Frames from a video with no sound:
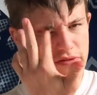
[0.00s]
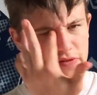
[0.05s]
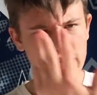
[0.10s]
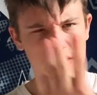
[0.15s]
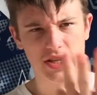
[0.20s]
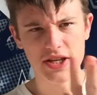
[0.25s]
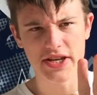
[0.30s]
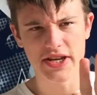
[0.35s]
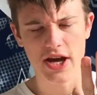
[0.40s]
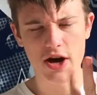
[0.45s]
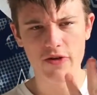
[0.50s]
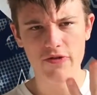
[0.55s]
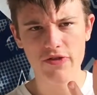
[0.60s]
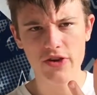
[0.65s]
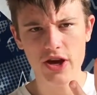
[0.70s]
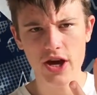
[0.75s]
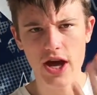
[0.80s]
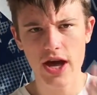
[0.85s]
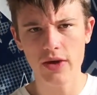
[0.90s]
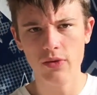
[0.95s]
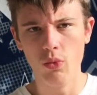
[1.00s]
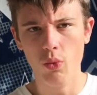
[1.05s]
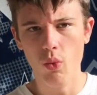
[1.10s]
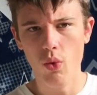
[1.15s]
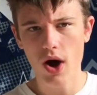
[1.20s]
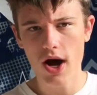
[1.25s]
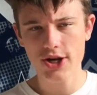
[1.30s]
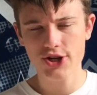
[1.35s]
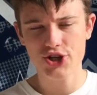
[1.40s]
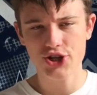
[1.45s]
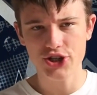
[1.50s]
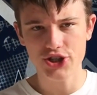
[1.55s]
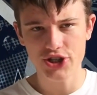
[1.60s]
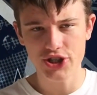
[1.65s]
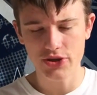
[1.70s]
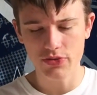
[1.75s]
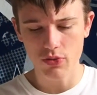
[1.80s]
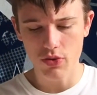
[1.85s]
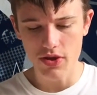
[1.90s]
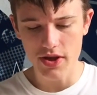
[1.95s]
Philadelphia, and
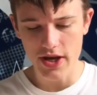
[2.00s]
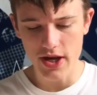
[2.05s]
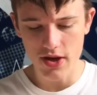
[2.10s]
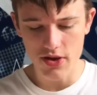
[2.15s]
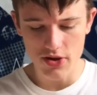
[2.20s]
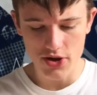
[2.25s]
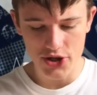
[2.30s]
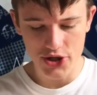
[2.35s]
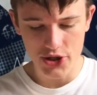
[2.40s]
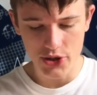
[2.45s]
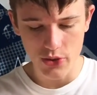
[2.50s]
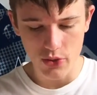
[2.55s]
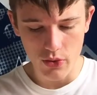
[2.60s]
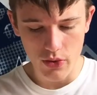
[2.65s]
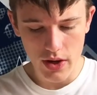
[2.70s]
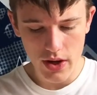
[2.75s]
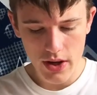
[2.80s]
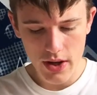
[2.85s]
Washington were the other two.